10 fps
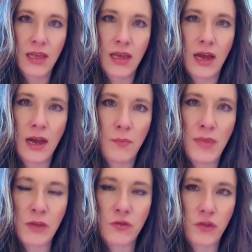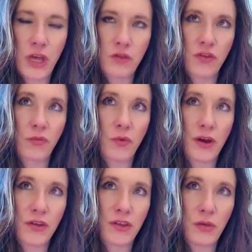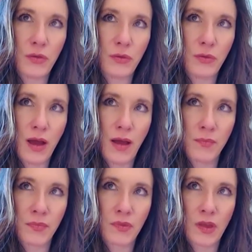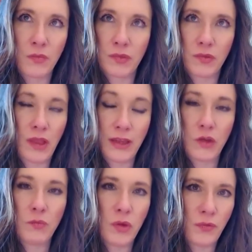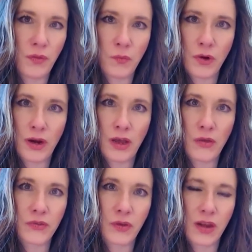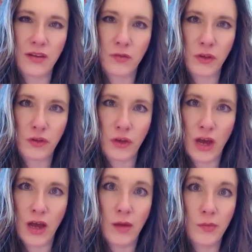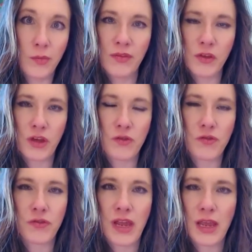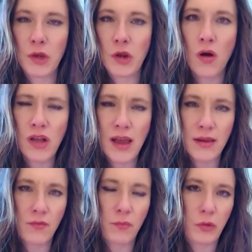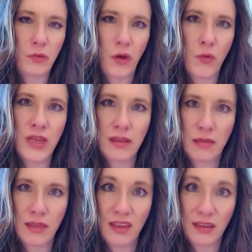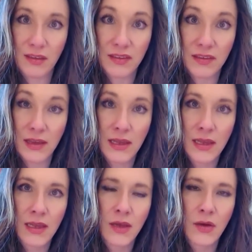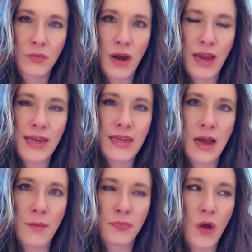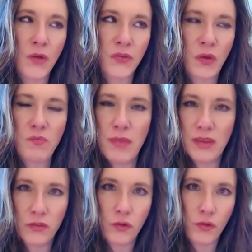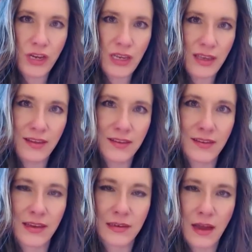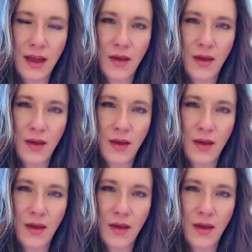Major changes where you you move somewhere else, you get a different job, you even change your name, all kind of Plutonian things, right? Also mysteries and